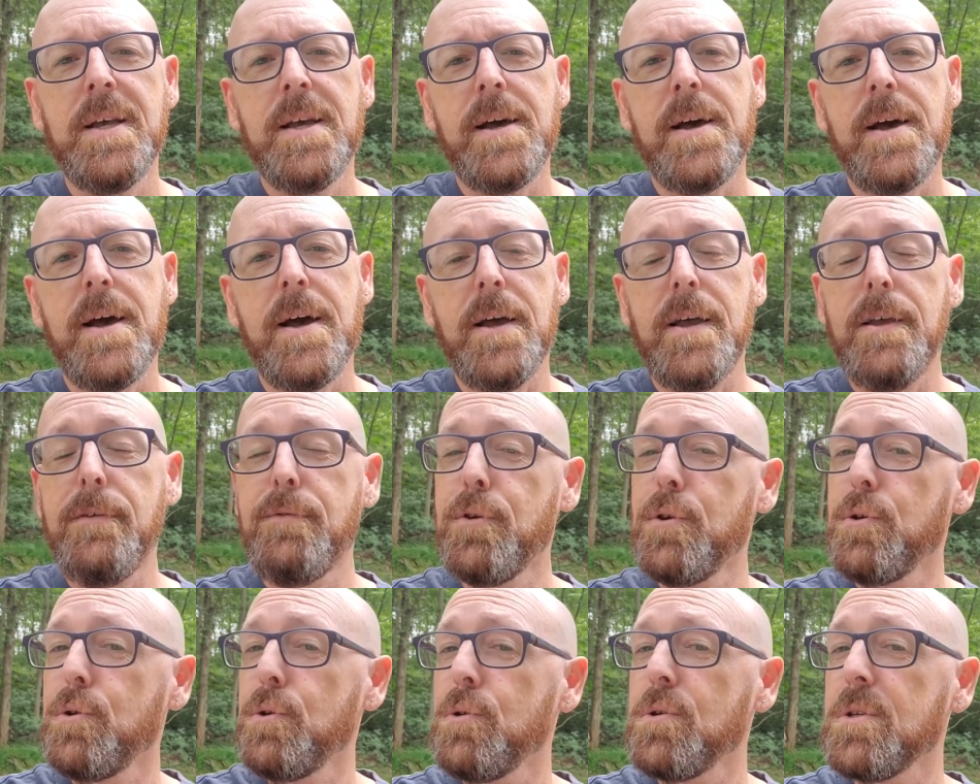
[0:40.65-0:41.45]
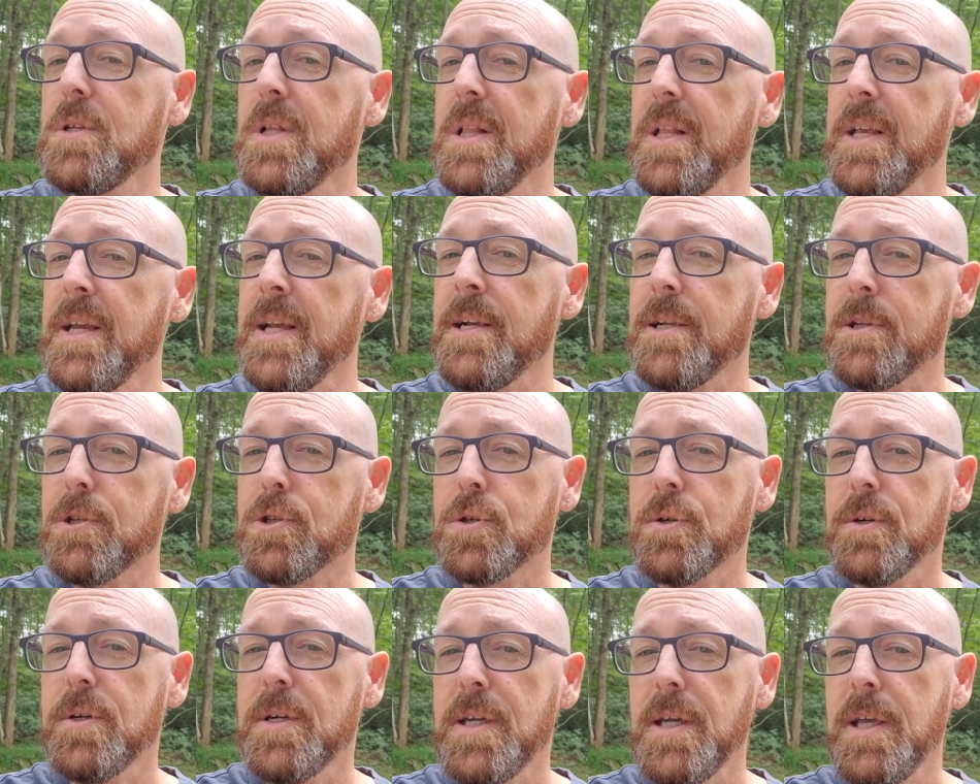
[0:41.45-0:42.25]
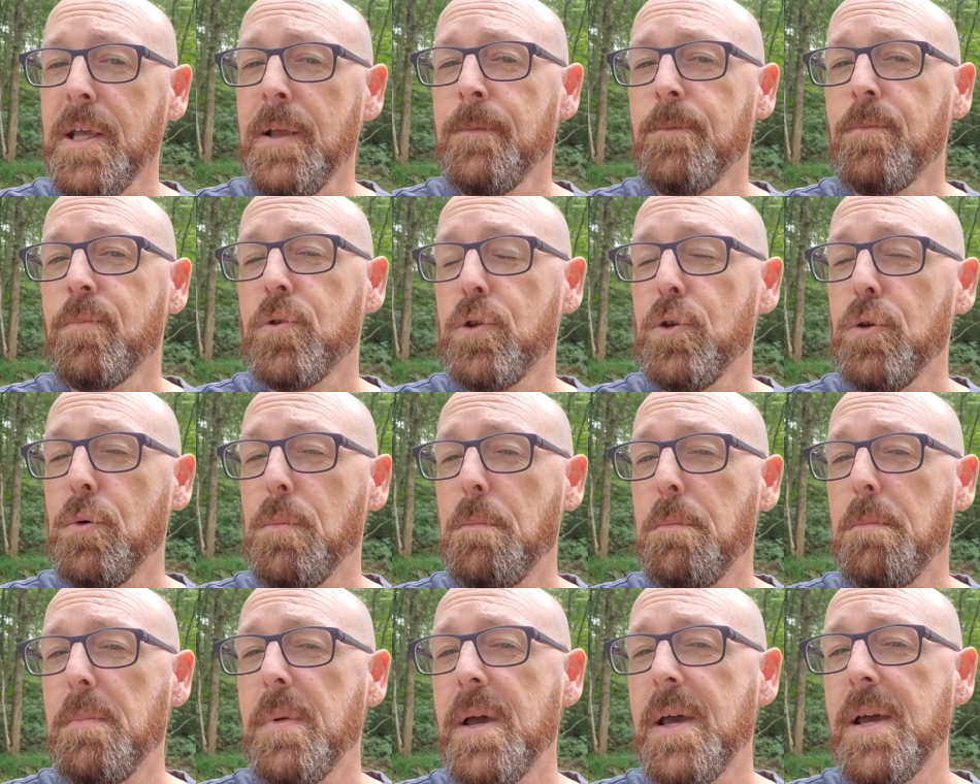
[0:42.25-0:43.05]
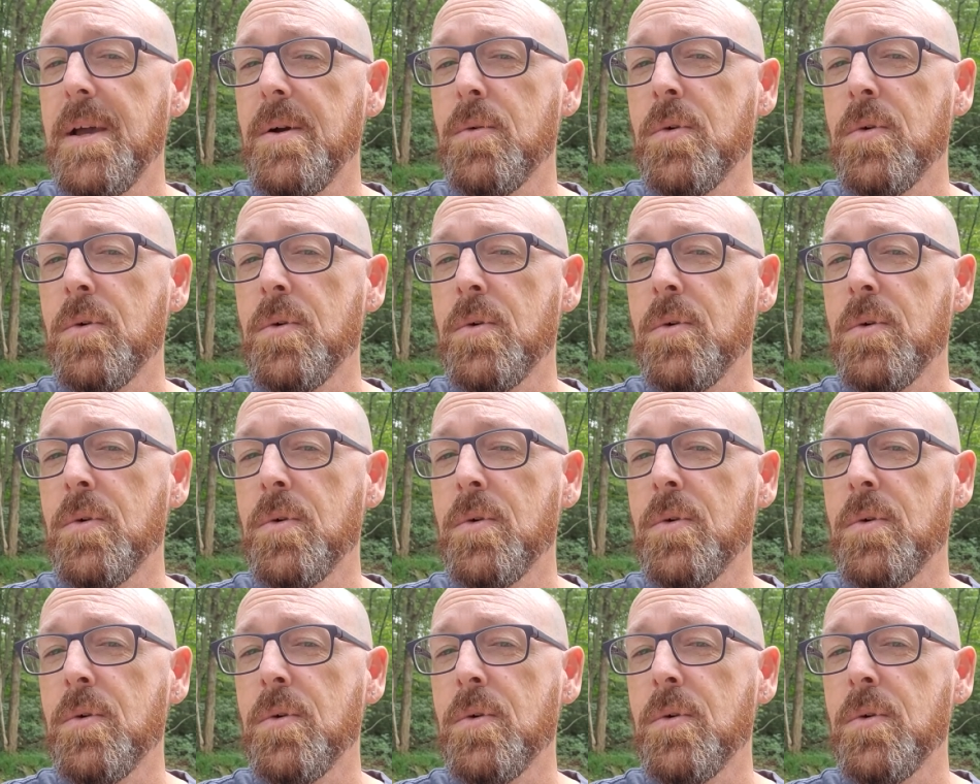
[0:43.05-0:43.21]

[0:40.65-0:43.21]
Uh, if you use Linktree, you may